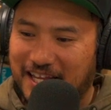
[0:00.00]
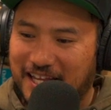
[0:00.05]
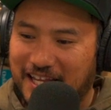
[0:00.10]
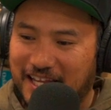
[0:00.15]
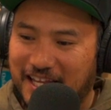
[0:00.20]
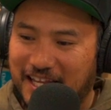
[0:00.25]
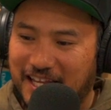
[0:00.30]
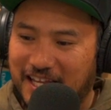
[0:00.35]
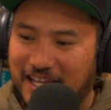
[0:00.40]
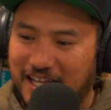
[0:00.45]

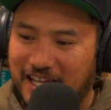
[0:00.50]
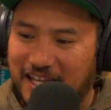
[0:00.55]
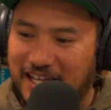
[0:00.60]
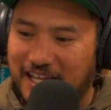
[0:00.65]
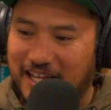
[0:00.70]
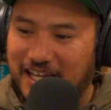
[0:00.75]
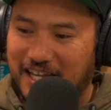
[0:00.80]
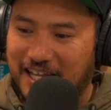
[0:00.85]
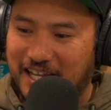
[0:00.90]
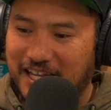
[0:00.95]

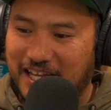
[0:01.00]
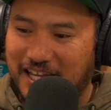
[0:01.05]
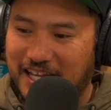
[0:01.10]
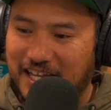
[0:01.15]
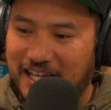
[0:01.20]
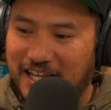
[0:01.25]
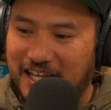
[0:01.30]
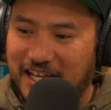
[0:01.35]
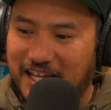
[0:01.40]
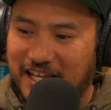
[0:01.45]

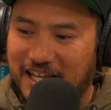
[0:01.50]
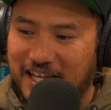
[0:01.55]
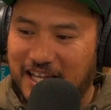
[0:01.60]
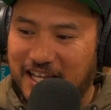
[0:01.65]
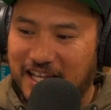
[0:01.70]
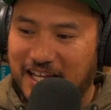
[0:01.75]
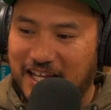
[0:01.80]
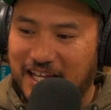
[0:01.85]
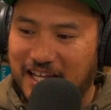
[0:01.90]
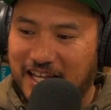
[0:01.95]

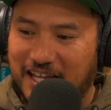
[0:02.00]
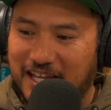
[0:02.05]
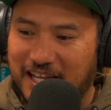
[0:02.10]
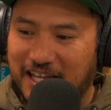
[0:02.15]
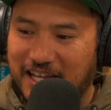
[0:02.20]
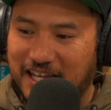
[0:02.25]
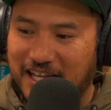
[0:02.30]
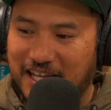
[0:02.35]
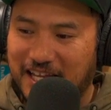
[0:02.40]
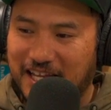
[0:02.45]

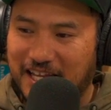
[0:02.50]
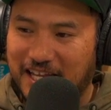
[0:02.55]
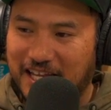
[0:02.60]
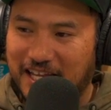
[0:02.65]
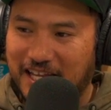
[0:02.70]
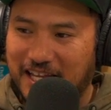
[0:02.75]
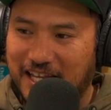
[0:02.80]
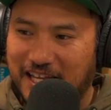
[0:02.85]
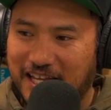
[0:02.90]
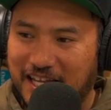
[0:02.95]

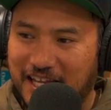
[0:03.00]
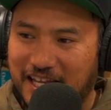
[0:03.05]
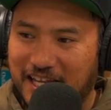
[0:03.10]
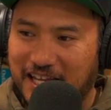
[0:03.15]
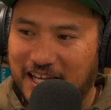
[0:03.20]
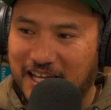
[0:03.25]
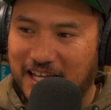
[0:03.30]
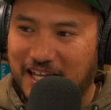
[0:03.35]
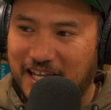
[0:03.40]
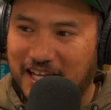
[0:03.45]

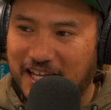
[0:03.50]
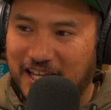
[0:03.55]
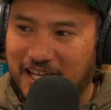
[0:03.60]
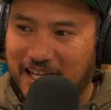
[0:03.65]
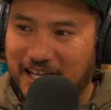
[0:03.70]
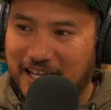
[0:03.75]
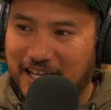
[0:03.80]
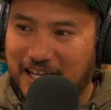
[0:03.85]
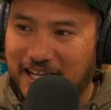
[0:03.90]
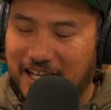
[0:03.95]

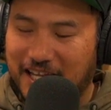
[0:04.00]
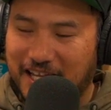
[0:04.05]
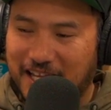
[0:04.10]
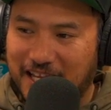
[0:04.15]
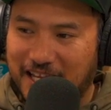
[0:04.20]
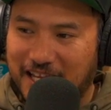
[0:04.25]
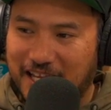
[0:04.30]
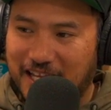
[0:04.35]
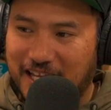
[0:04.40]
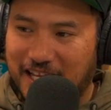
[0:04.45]

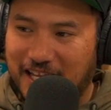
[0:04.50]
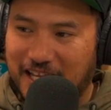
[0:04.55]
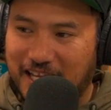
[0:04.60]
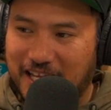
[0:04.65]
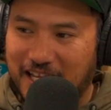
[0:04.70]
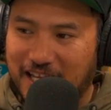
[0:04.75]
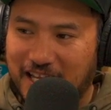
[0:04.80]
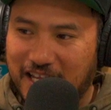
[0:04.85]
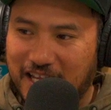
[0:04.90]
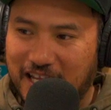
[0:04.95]

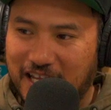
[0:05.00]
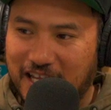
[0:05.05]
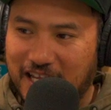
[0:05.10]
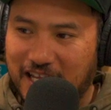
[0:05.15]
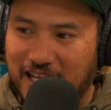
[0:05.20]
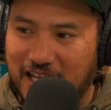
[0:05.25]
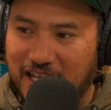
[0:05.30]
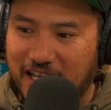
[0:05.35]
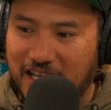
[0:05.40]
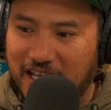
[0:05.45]

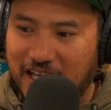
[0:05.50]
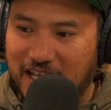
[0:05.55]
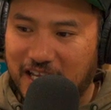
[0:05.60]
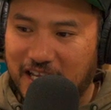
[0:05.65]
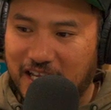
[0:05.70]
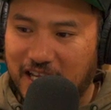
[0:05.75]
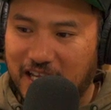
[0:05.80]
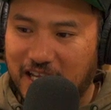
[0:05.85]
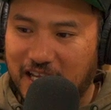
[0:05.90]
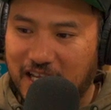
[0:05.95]

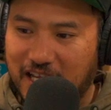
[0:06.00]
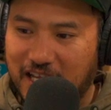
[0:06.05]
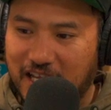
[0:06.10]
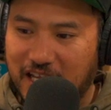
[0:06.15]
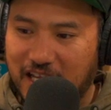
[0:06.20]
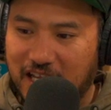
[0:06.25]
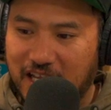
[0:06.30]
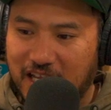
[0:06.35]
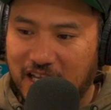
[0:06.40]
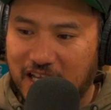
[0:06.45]

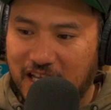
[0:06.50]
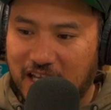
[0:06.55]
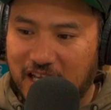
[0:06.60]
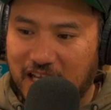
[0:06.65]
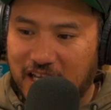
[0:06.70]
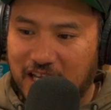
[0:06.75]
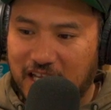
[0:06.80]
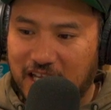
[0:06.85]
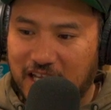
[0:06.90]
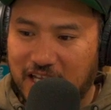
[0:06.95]

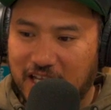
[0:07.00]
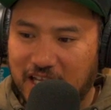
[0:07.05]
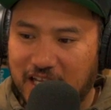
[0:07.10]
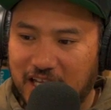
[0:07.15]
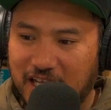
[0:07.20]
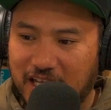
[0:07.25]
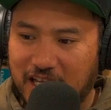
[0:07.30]
The person shown says nothing.